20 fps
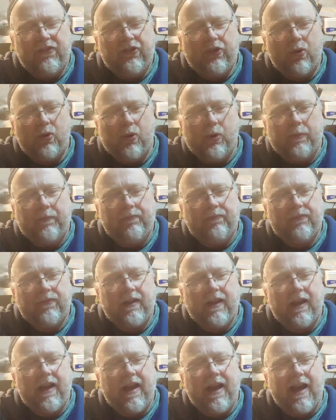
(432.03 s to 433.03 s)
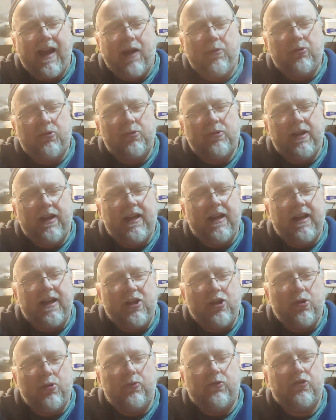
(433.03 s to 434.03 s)
So I would
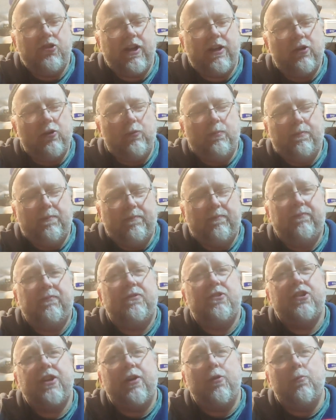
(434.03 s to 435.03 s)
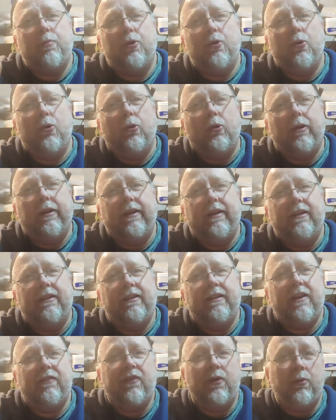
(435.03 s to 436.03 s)
only use gel ball
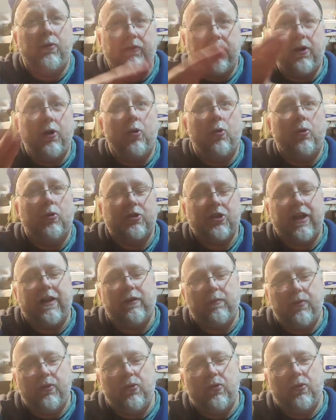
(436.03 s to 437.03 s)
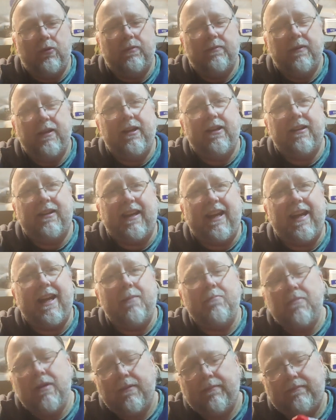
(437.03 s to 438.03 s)
if it was an all gel ball
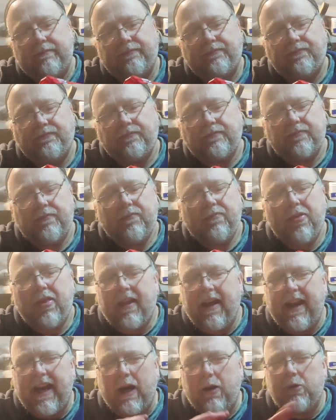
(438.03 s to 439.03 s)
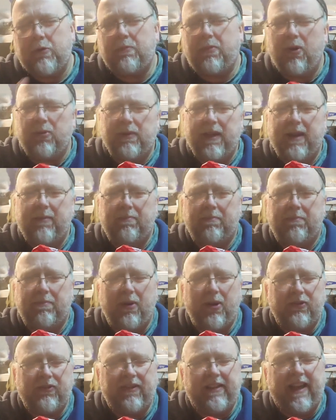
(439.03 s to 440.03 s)
game. And I would probably,
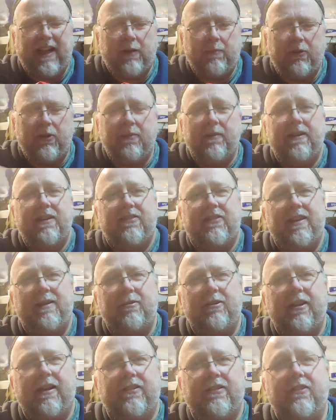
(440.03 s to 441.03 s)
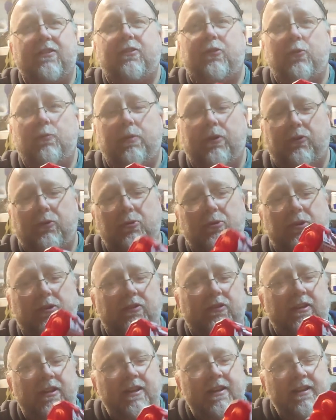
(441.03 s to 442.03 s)
personally, I'd put them in the same class as Super
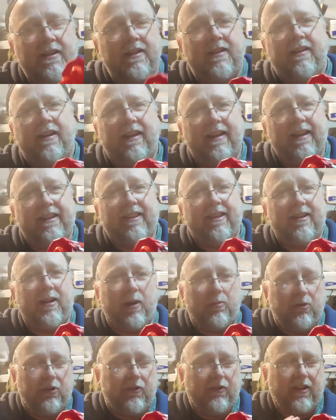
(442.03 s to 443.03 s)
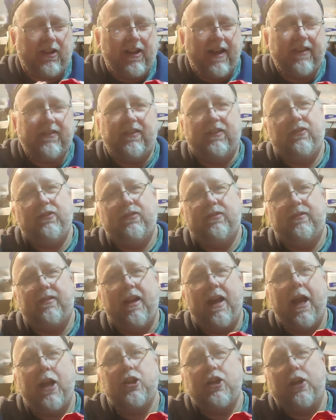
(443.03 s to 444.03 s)
Soakers. I would class
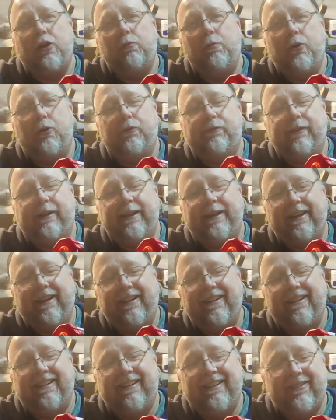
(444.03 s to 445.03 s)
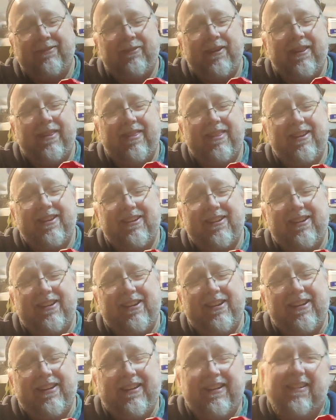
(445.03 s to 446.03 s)
a gel ball fight with
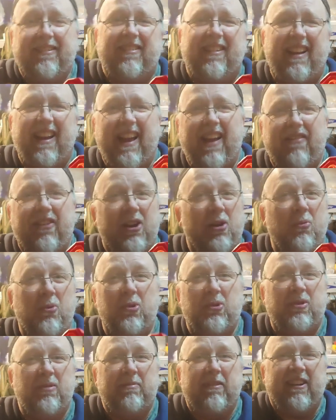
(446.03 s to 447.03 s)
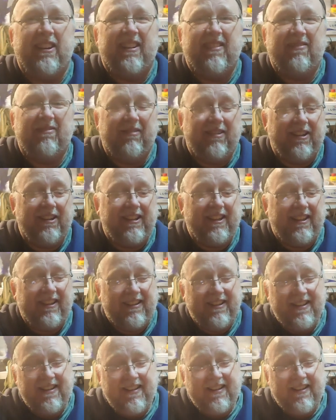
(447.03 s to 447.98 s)
having a water fight, really.